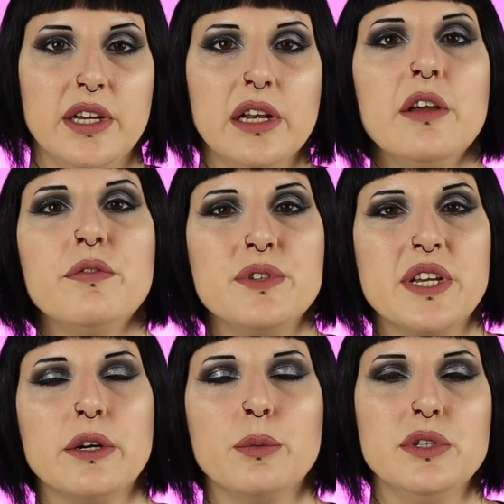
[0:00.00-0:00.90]
They live
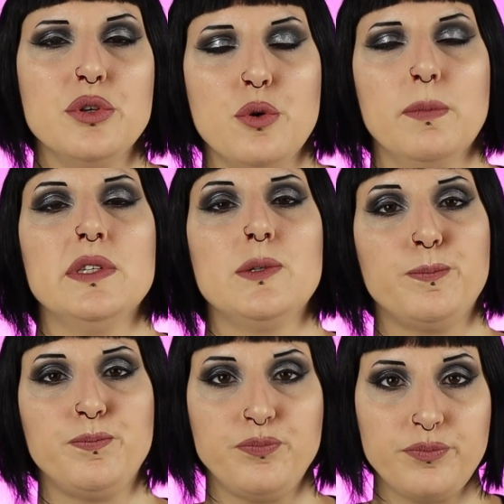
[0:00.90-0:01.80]
together with
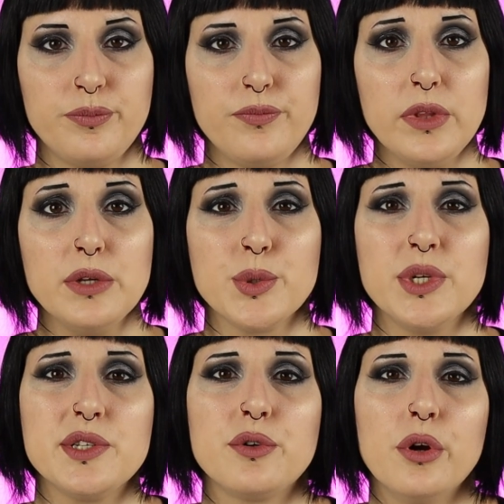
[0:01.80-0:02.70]
humans. So
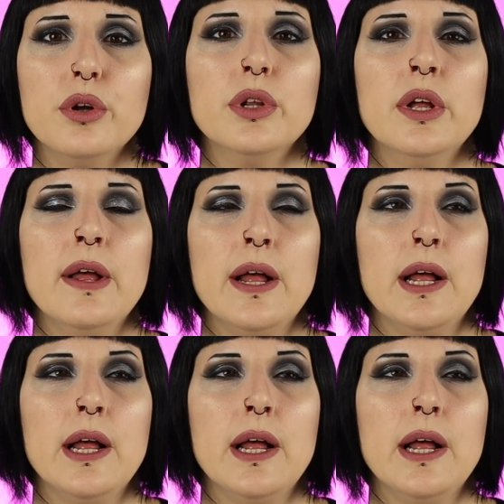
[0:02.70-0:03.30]
this girl